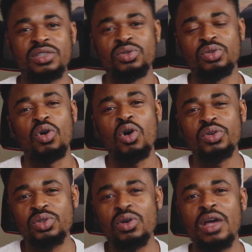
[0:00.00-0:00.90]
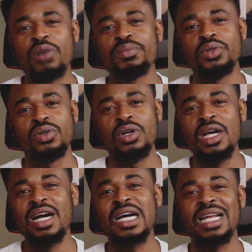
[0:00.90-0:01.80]
skill to also help your
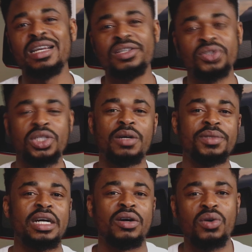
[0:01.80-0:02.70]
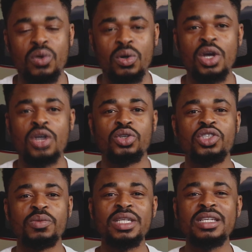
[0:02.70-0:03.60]
client social media grow. So
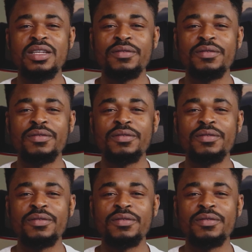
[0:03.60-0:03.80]
it will be